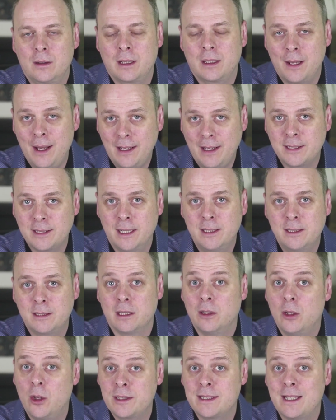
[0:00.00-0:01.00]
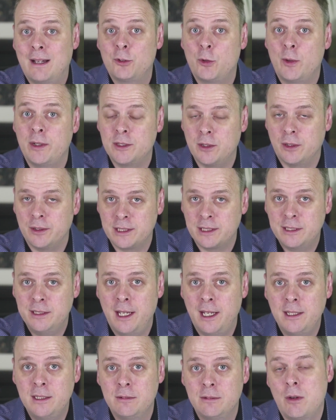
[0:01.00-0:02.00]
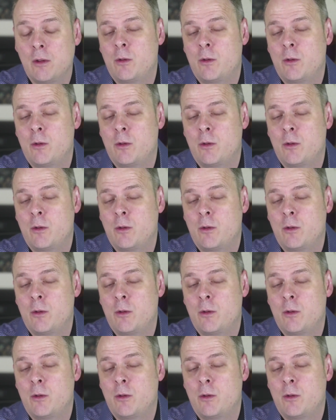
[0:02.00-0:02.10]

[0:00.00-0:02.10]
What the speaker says: can access and looks after its own state,